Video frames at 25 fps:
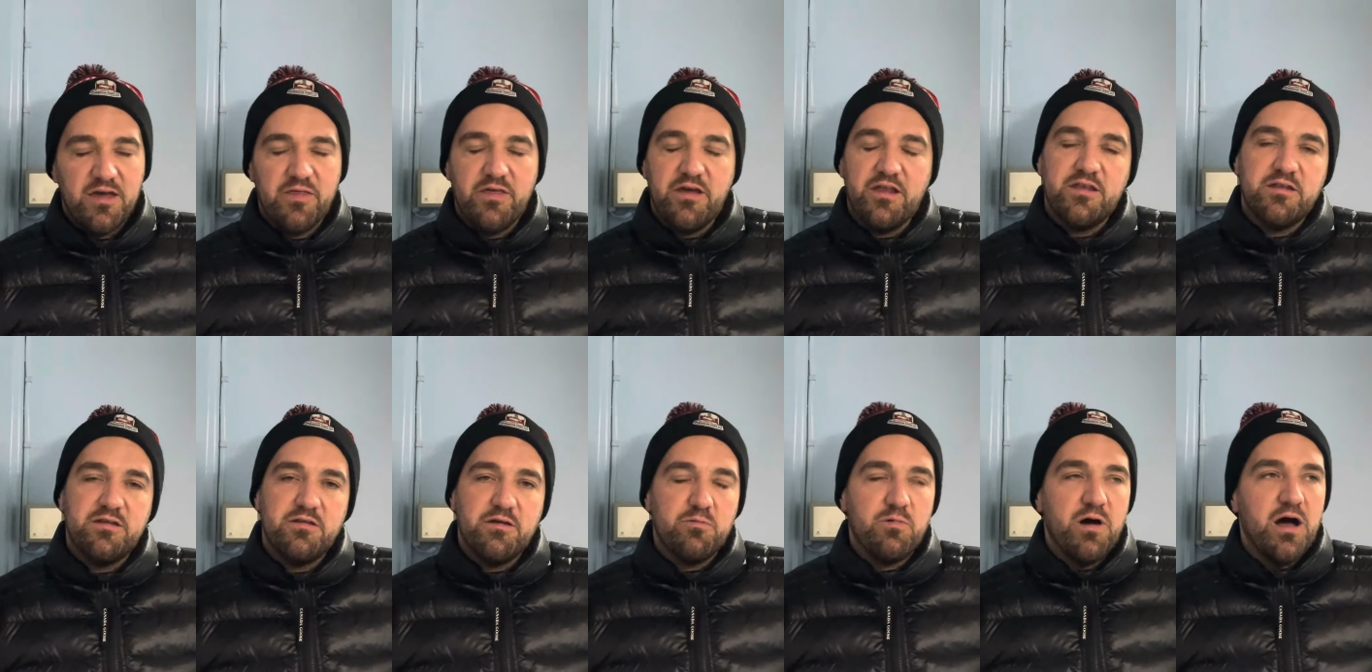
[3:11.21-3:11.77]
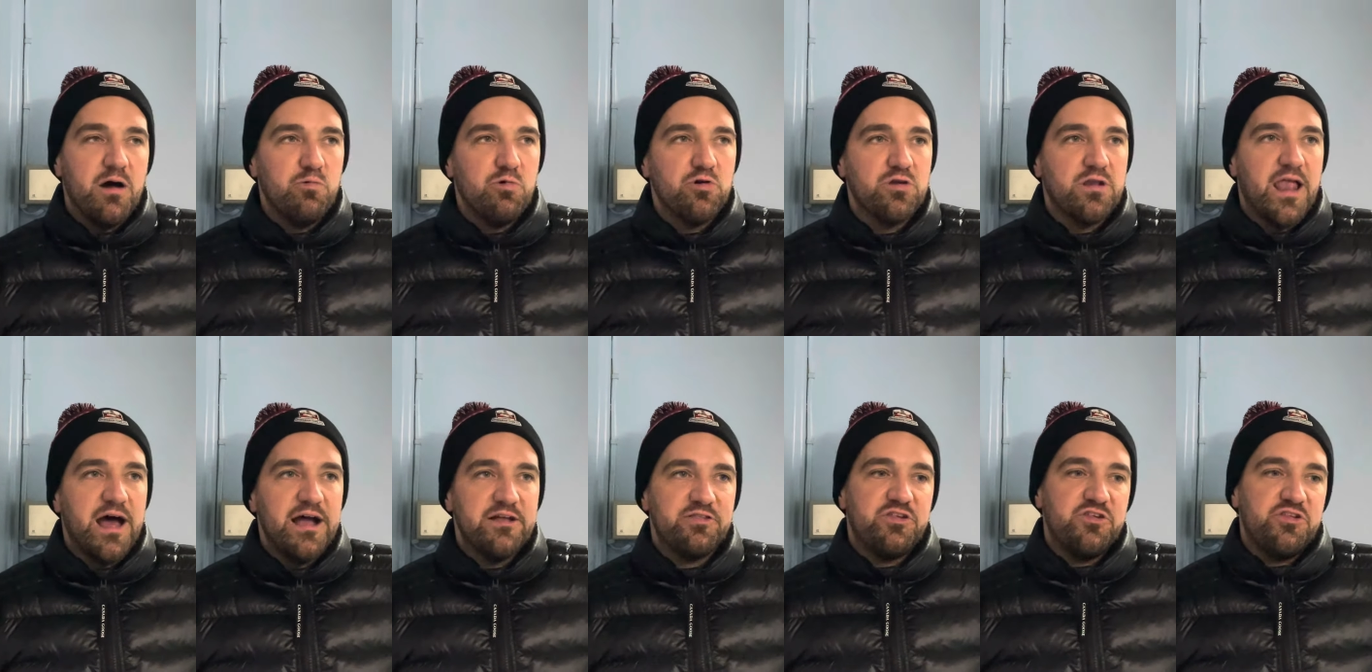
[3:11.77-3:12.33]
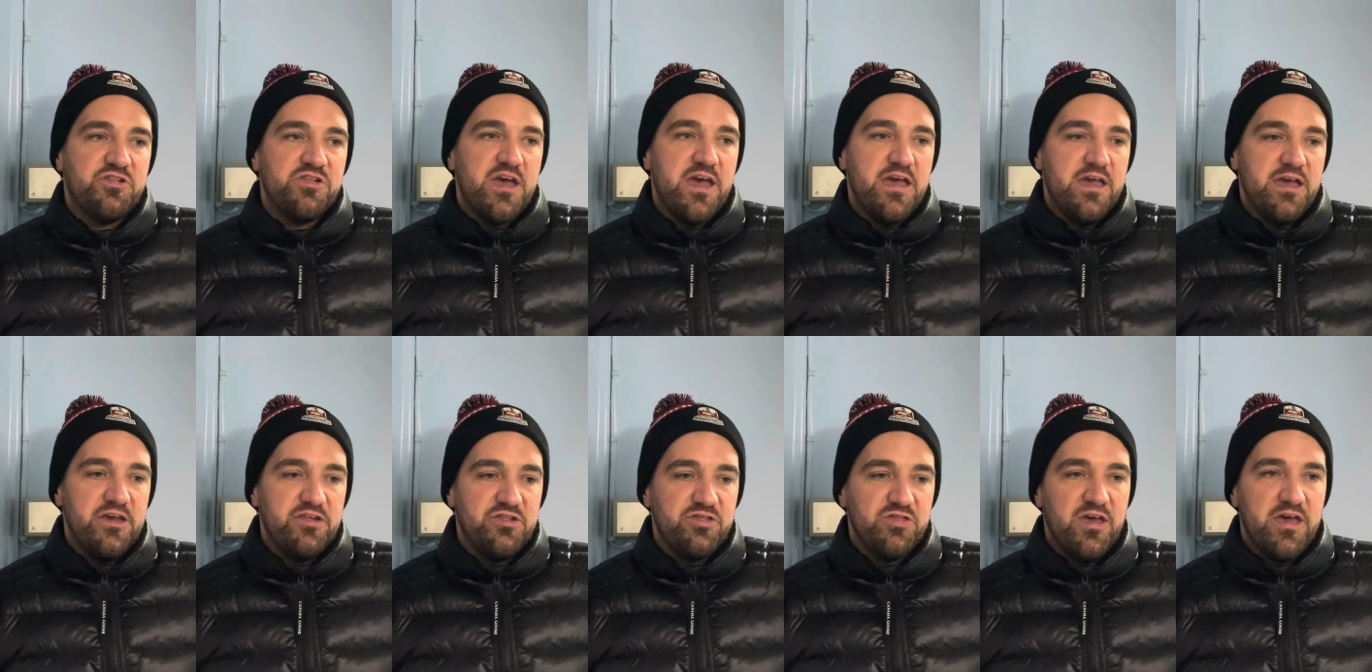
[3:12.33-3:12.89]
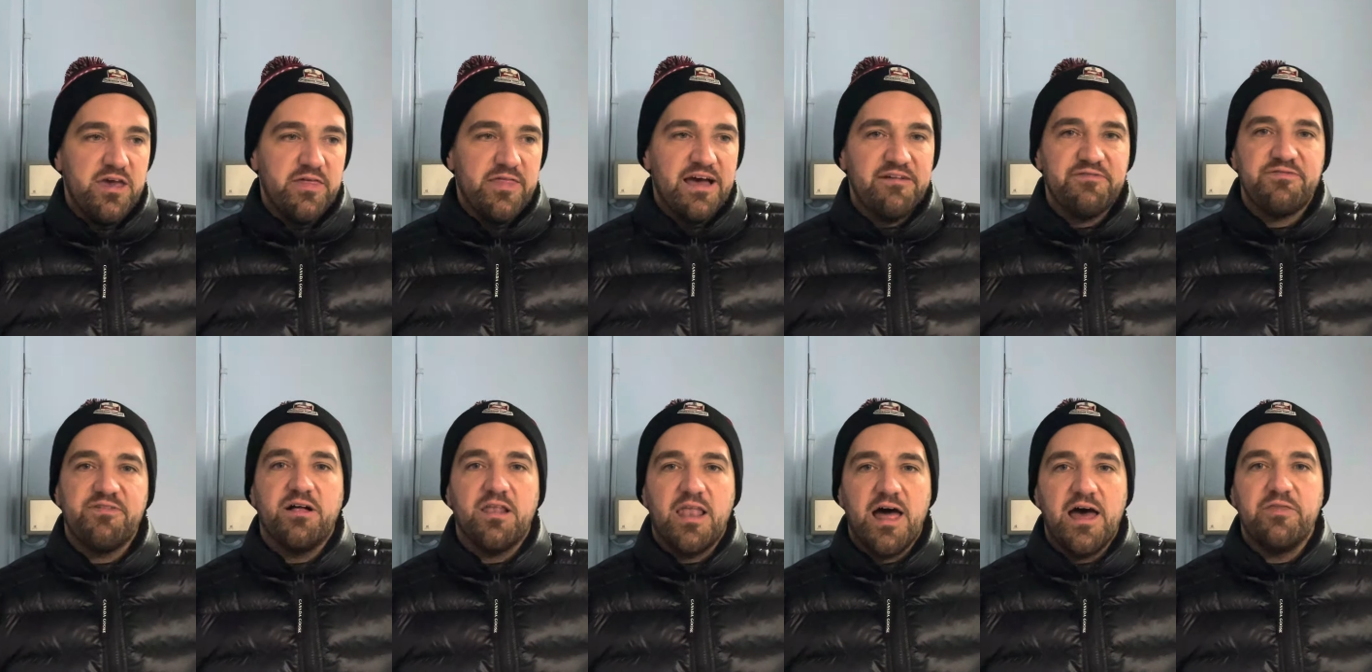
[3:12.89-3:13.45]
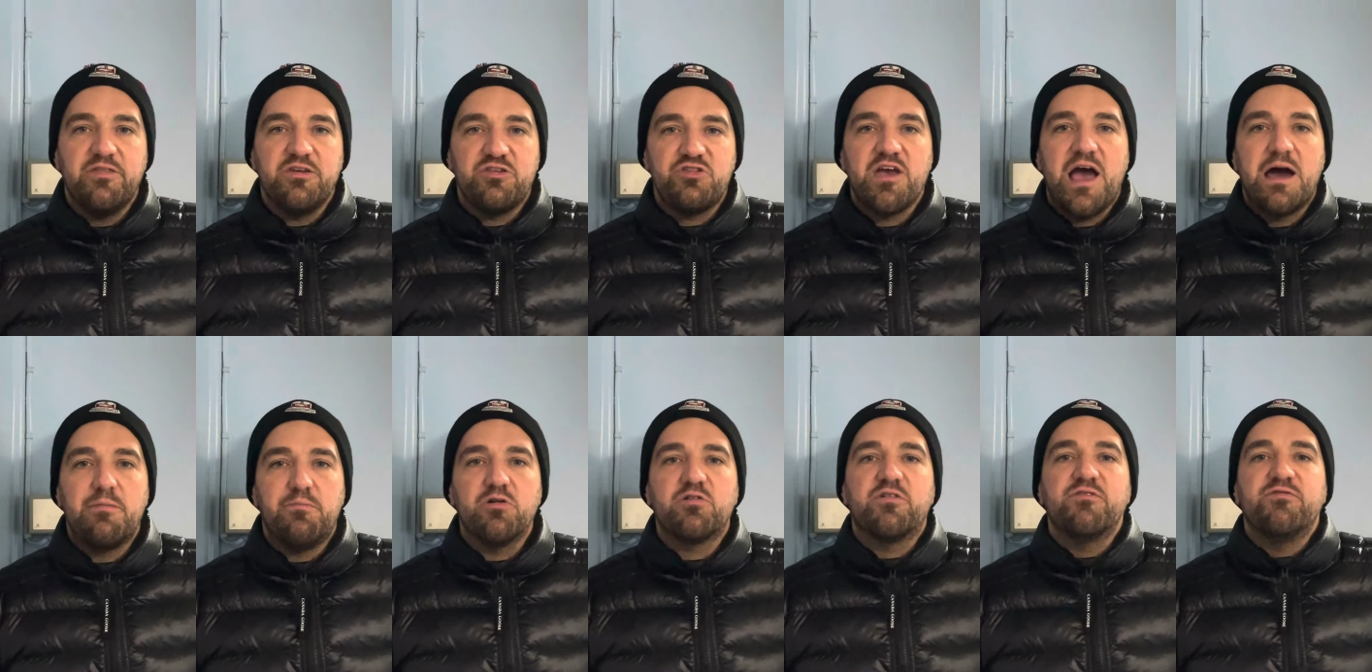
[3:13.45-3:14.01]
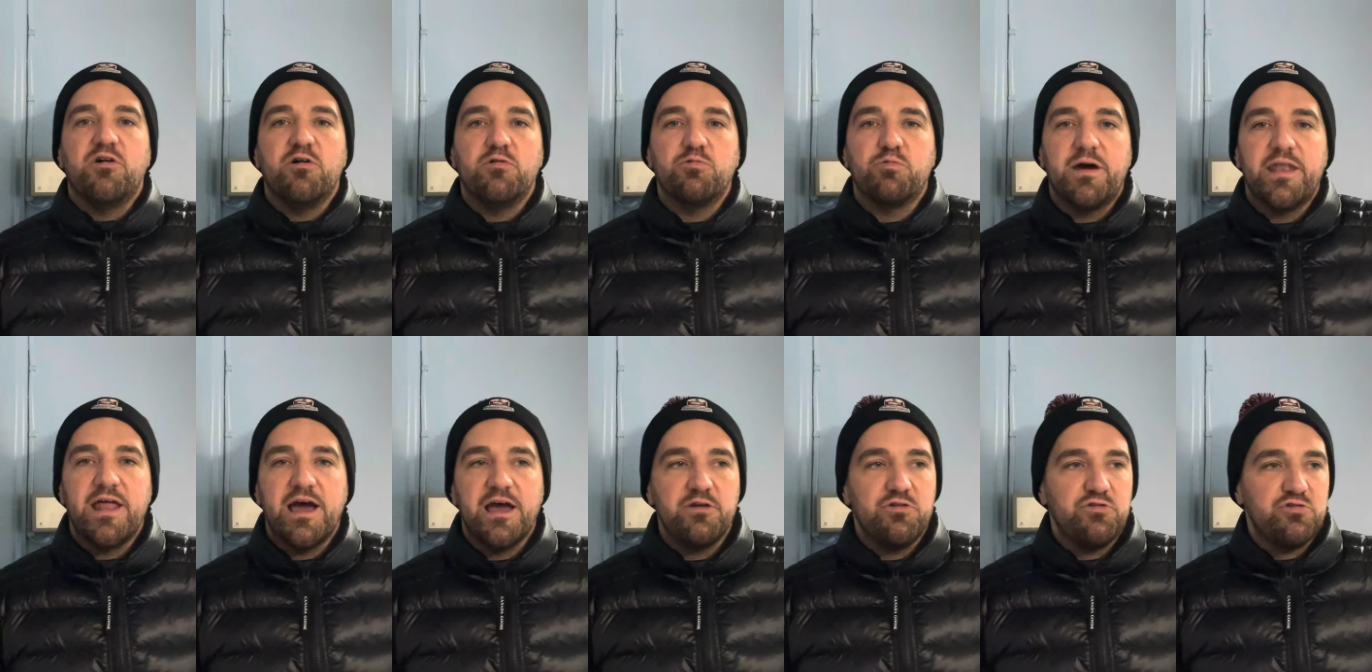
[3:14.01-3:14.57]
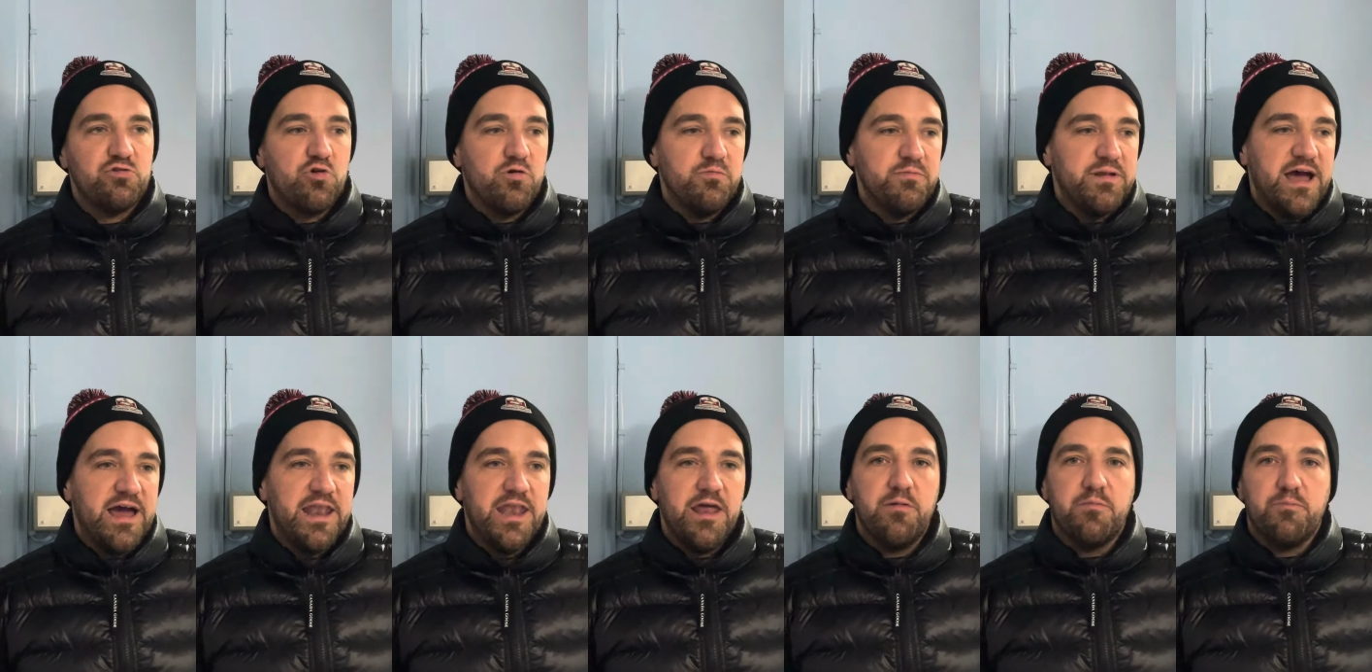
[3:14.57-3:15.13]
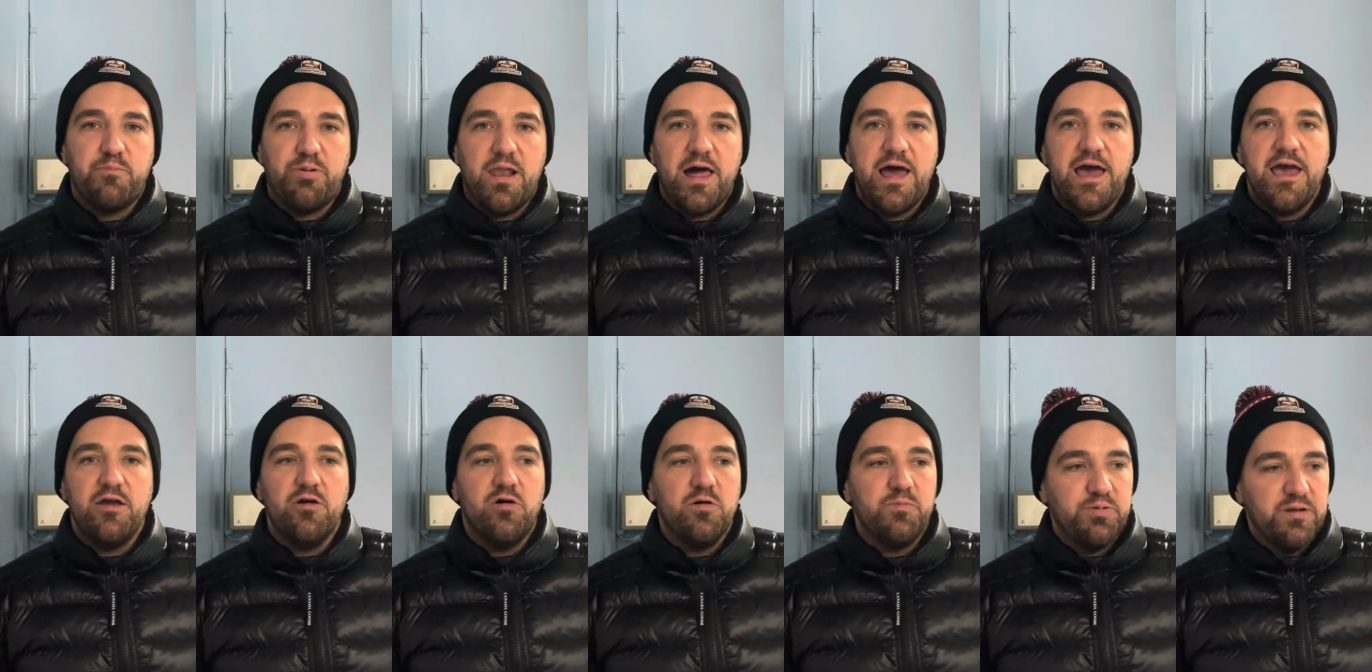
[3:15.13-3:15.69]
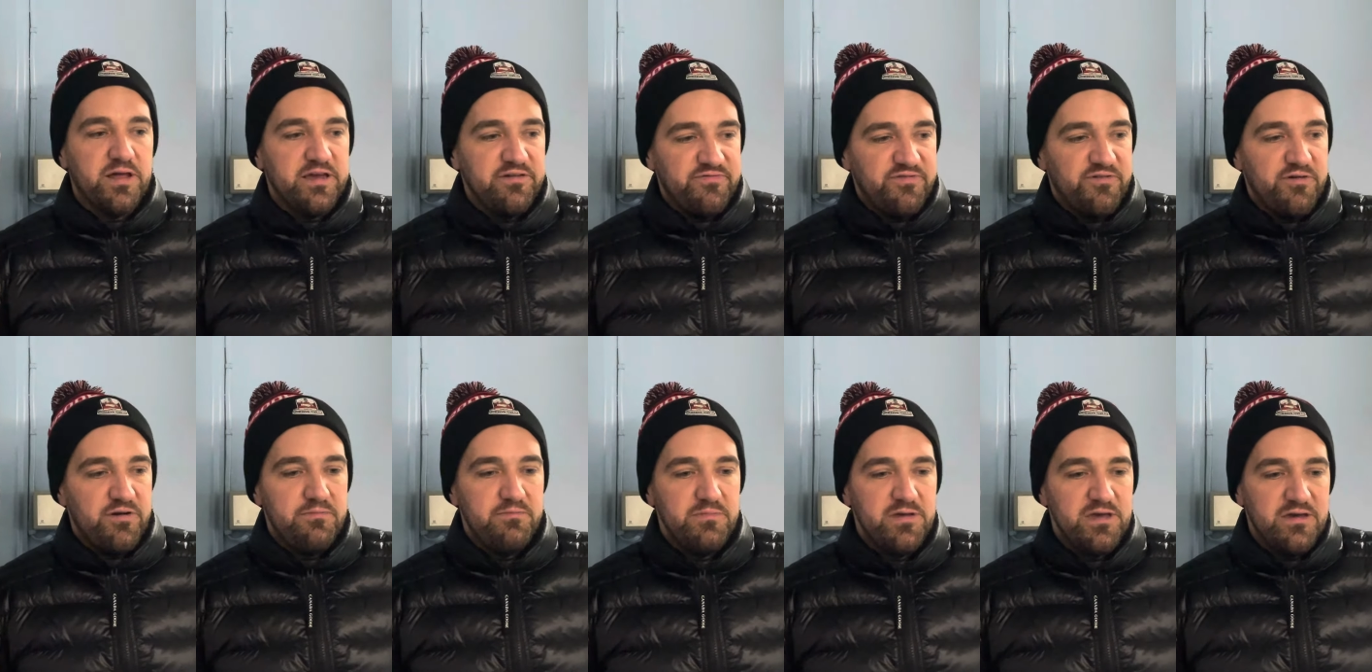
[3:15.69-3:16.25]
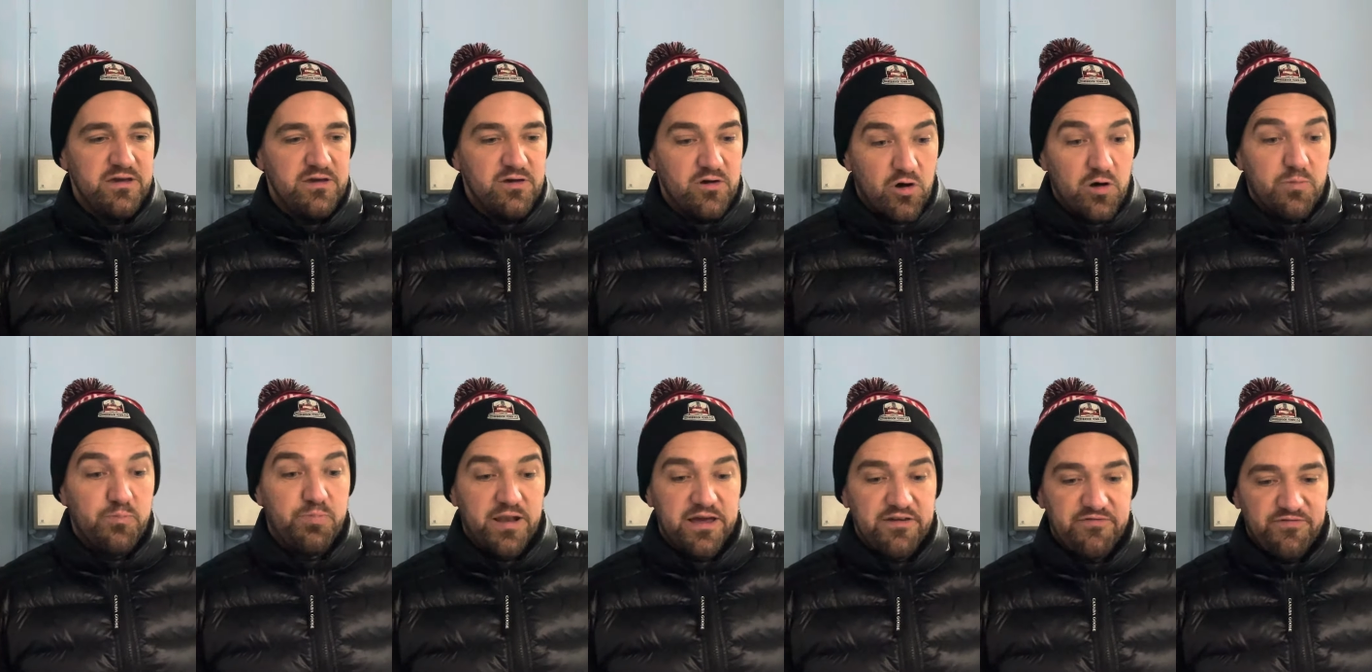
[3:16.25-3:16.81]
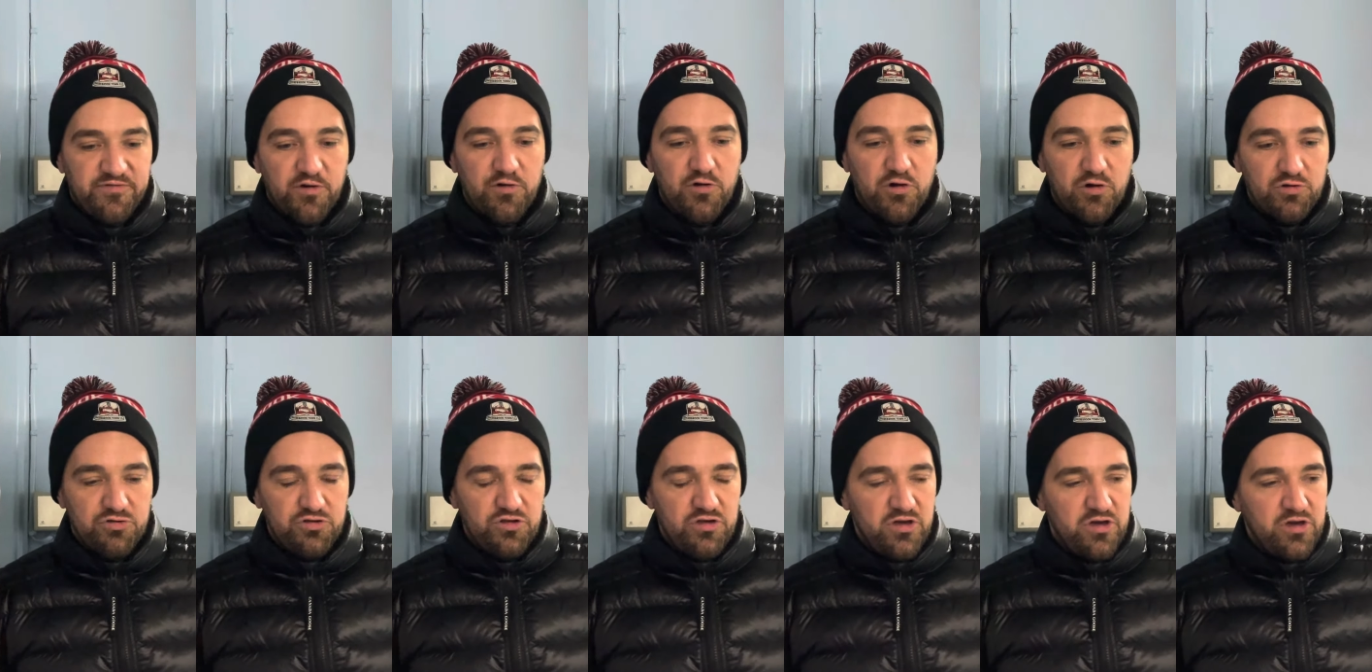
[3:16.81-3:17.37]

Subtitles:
And what I would like to say is that felt like the Shirebrook of old when I used to come down here and play, or play for him, or play for us,